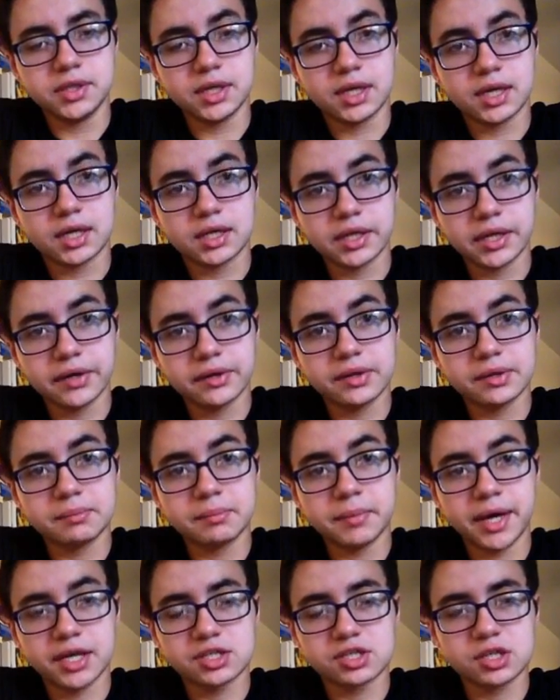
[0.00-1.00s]
declared the
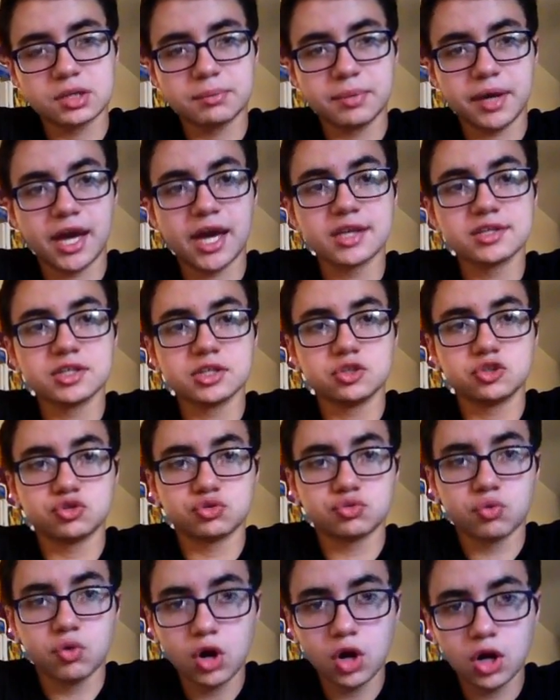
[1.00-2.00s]
matchup as a
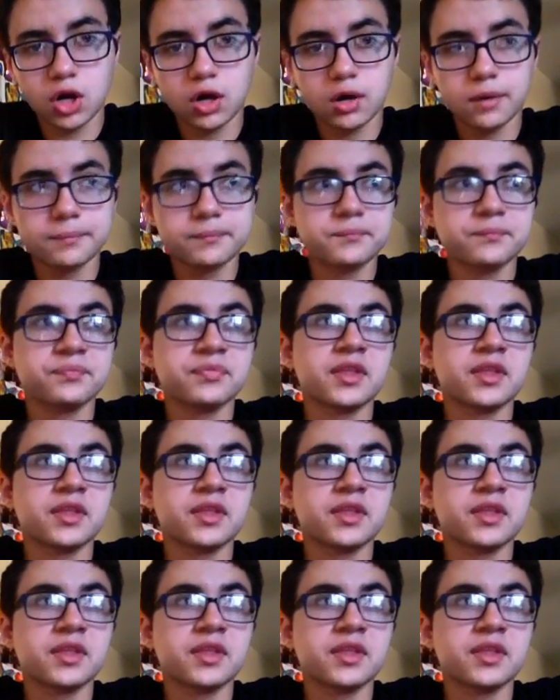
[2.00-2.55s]
draw.